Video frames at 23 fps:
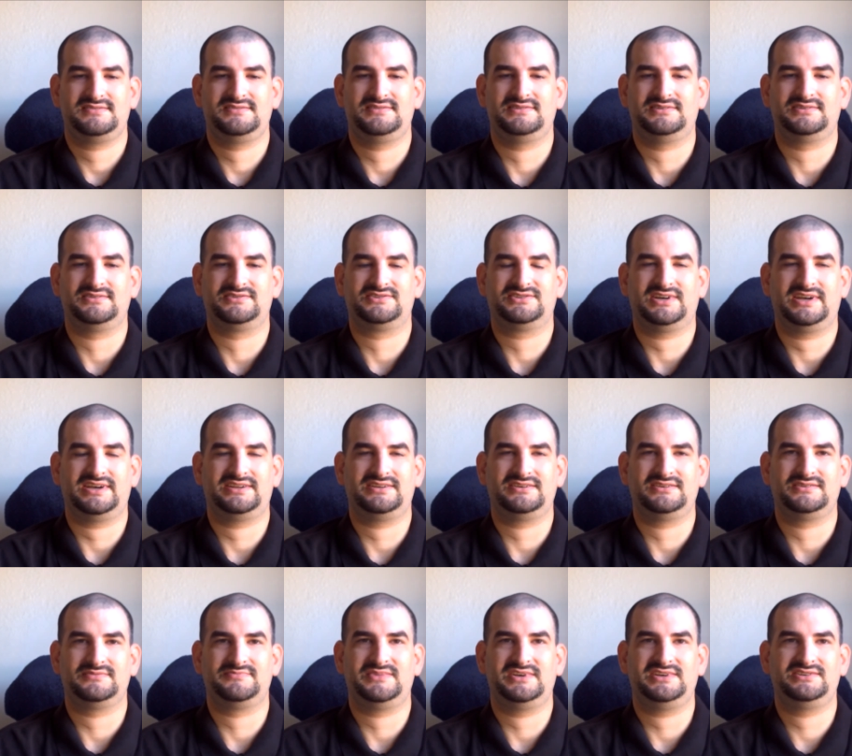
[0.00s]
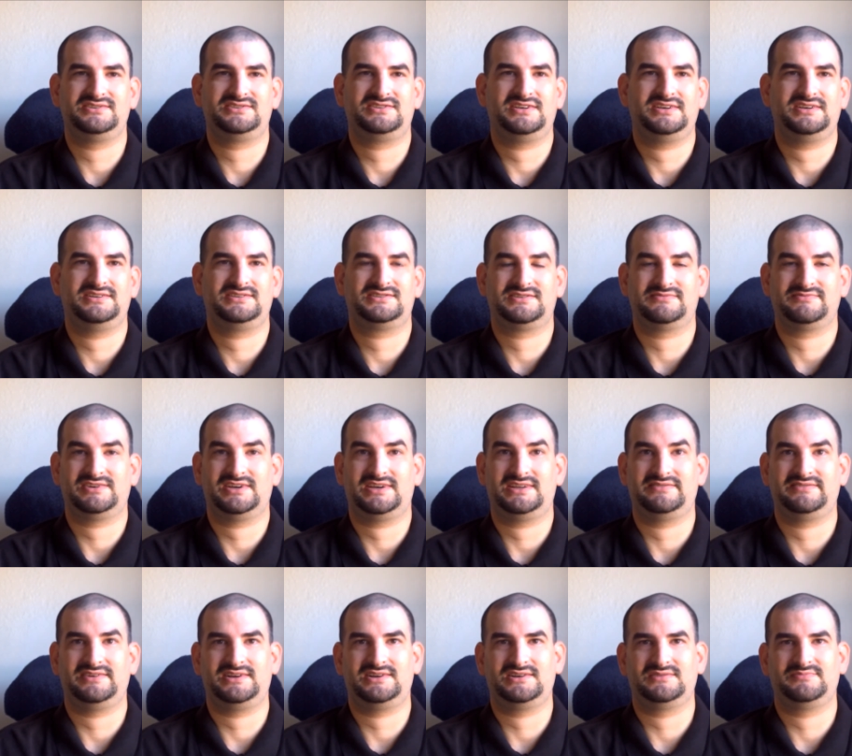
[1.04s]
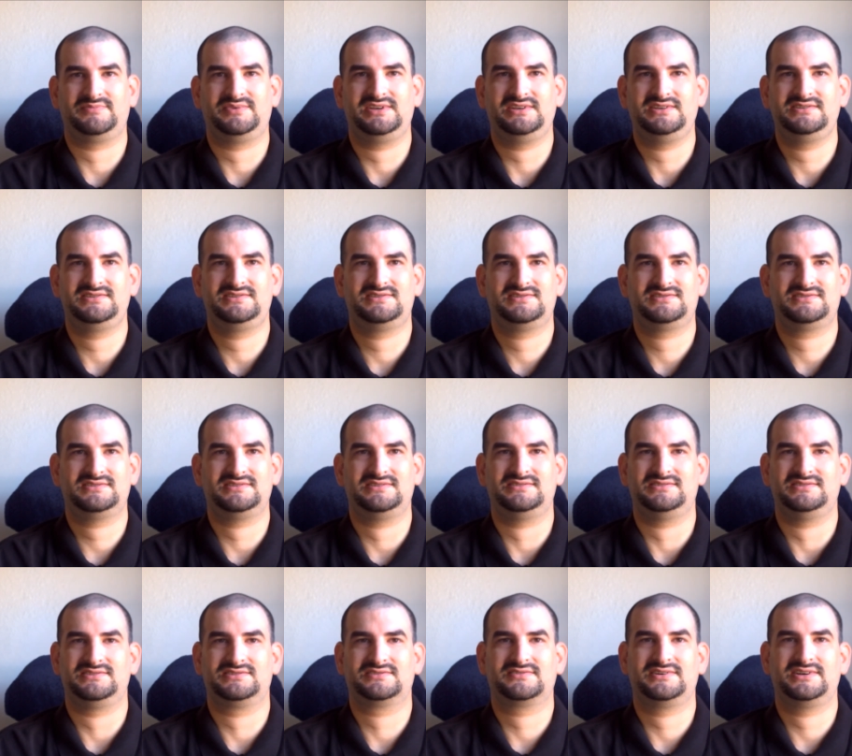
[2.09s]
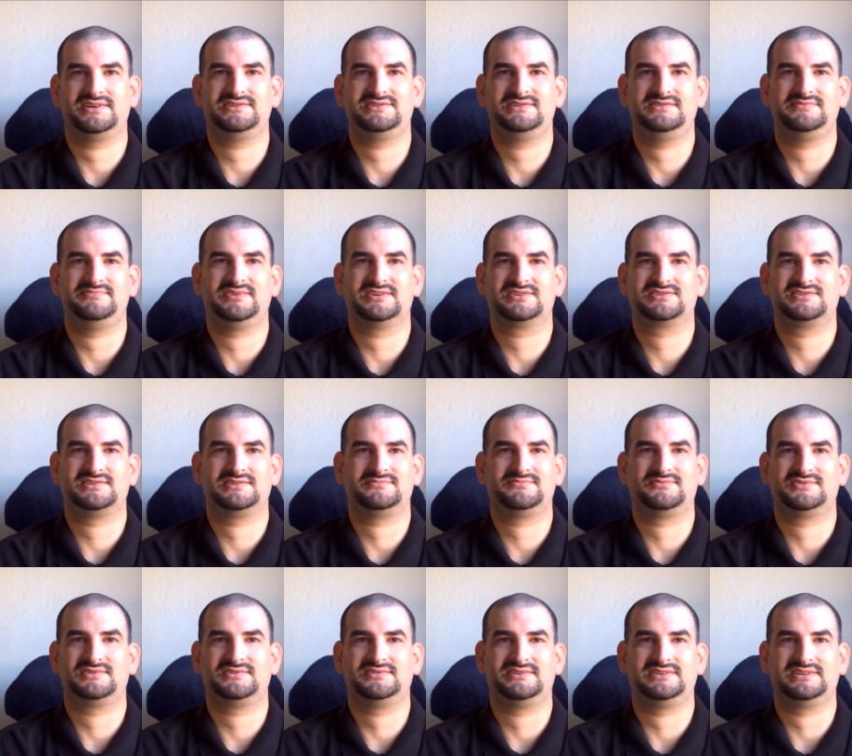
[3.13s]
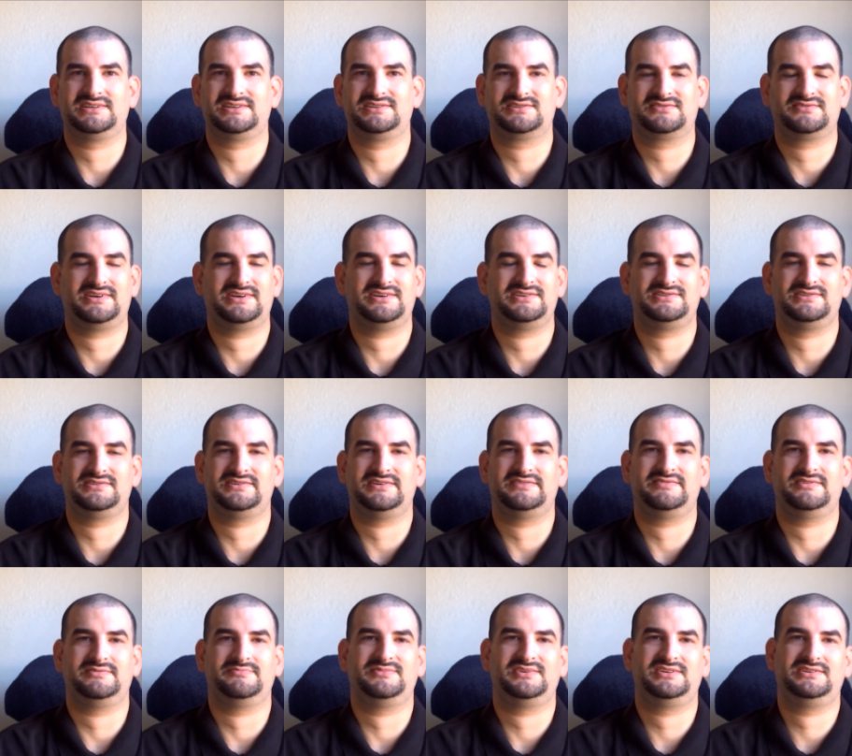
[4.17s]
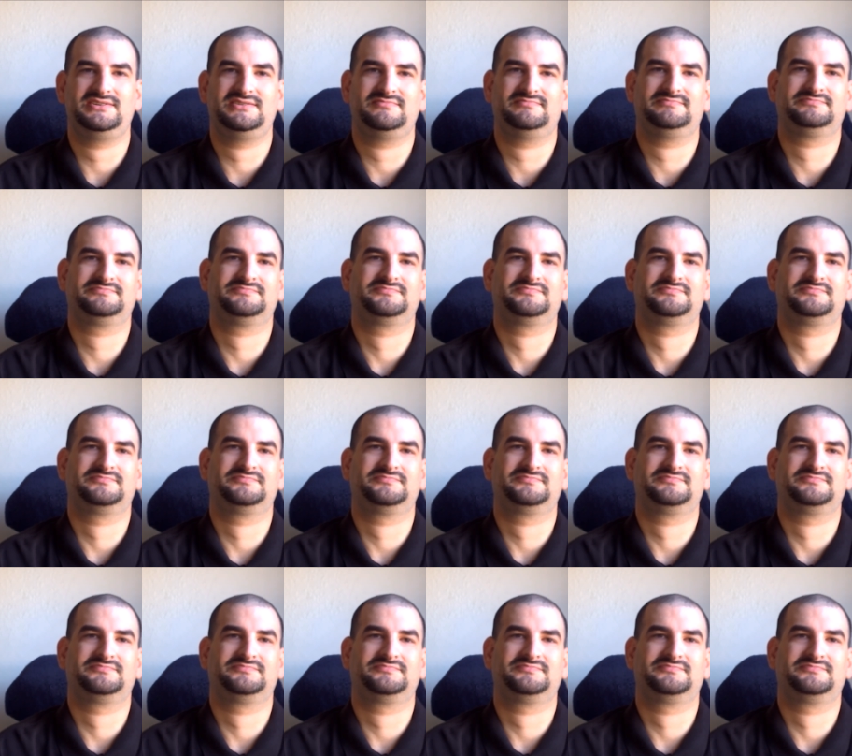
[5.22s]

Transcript: you know, try to maintain some kind of air peace in this crazy mixed up world that gets crazier every minute.